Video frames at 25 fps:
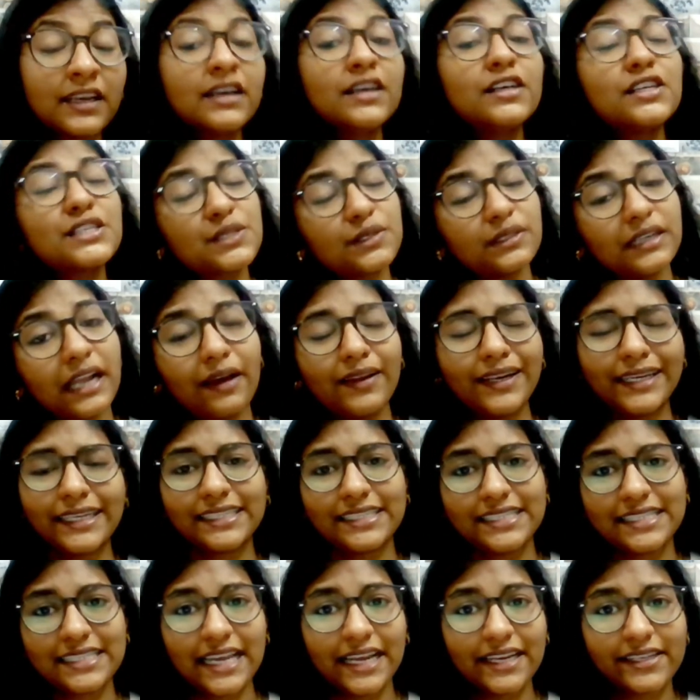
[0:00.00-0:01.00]
So now
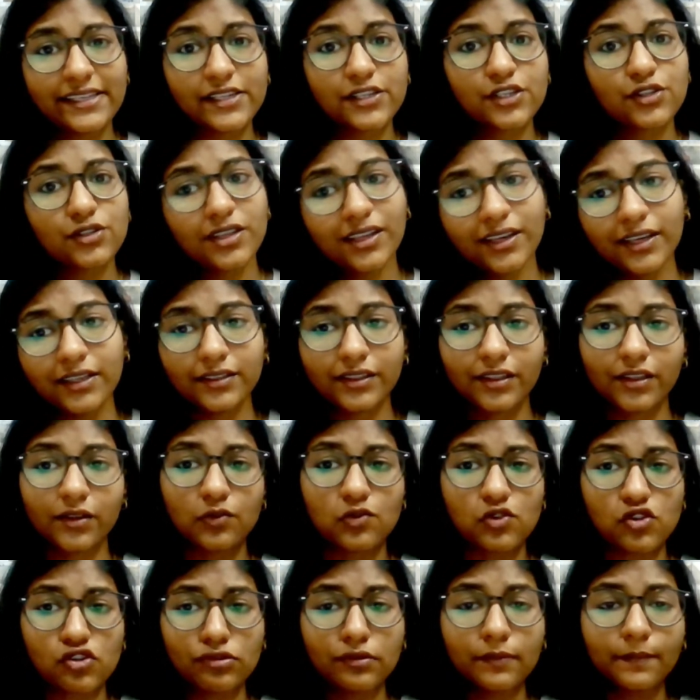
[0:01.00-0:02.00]
let's get into the
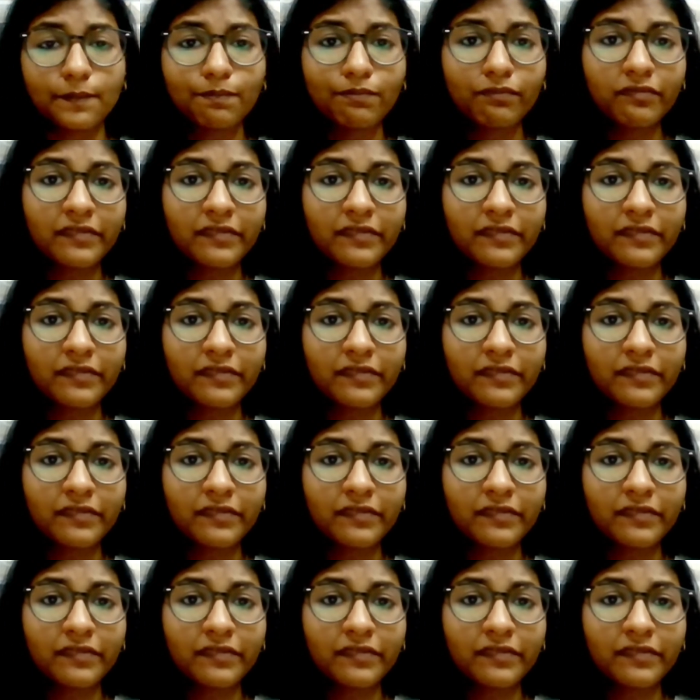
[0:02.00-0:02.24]
conclusion.